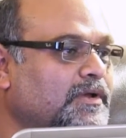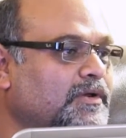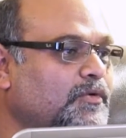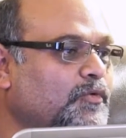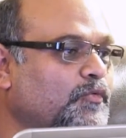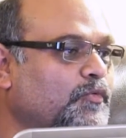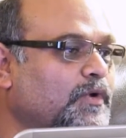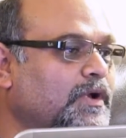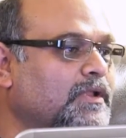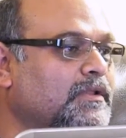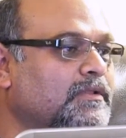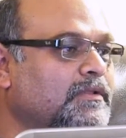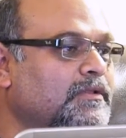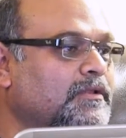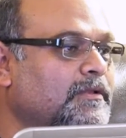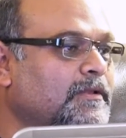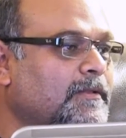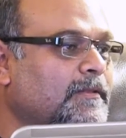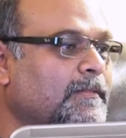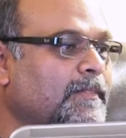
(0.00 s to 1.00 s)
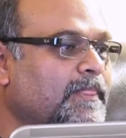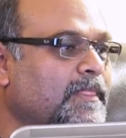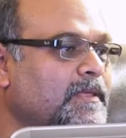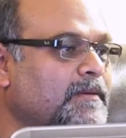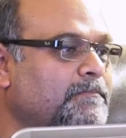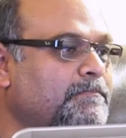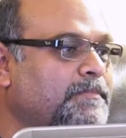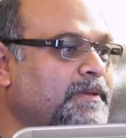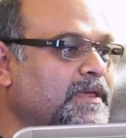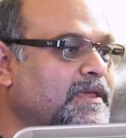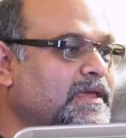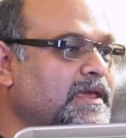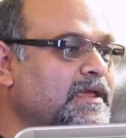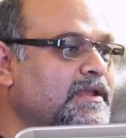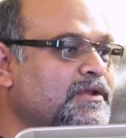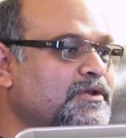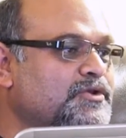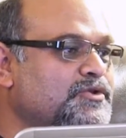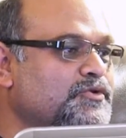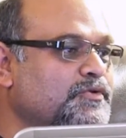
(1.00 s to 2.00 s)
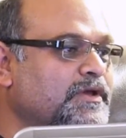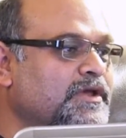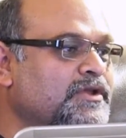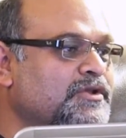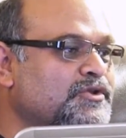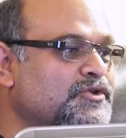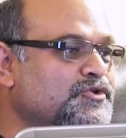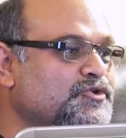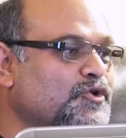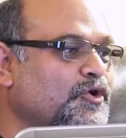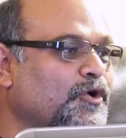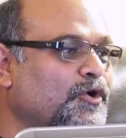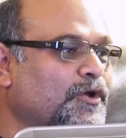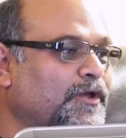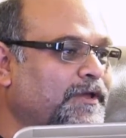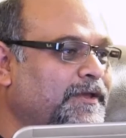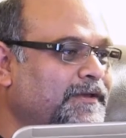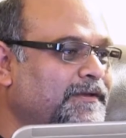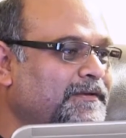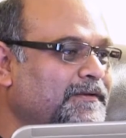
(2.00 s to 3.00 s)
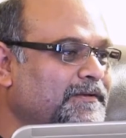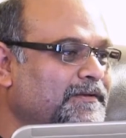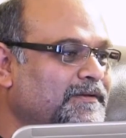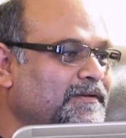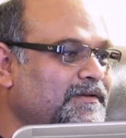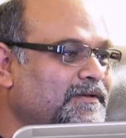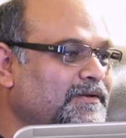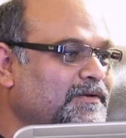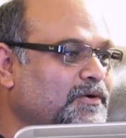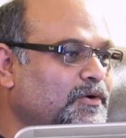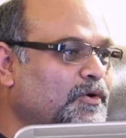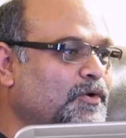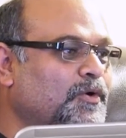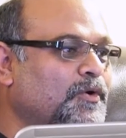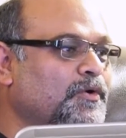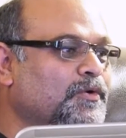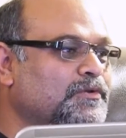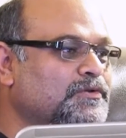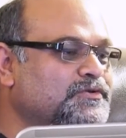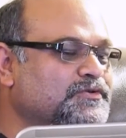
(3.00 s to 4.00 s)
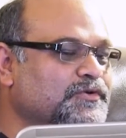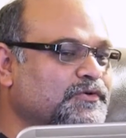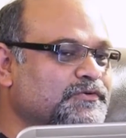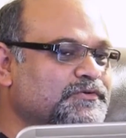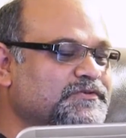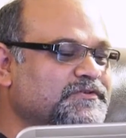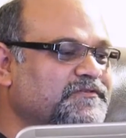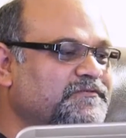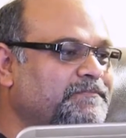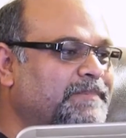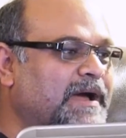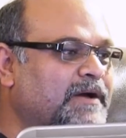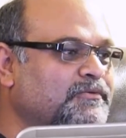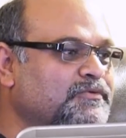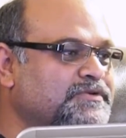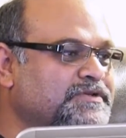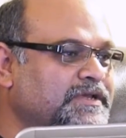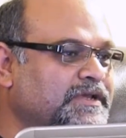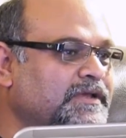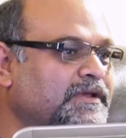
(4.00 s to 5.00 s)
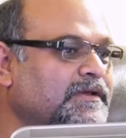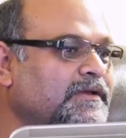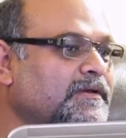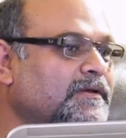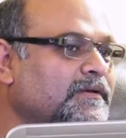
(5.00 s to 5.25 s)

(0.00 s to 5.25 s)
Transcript: will begin to enjoy all sorts of bounty,